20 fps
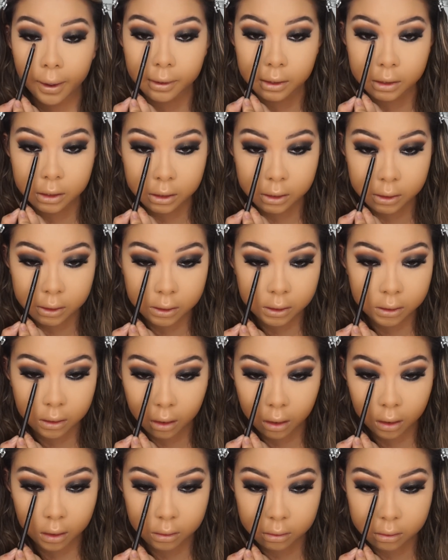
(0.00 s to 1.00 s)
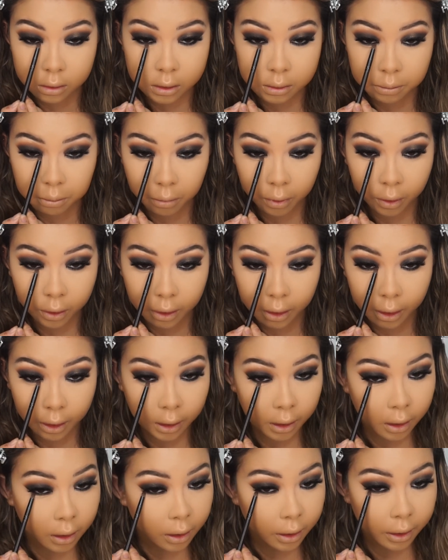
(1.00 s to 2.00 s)
and just
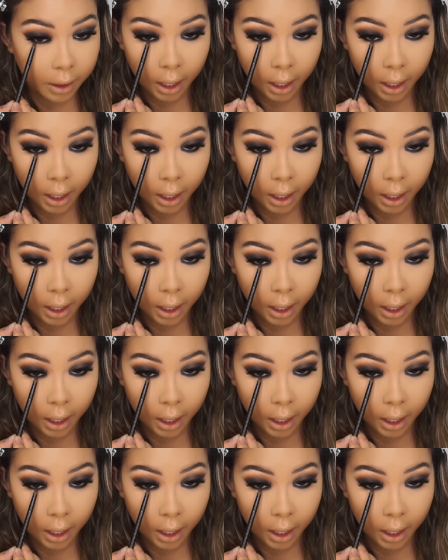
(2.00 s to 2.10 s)
smoking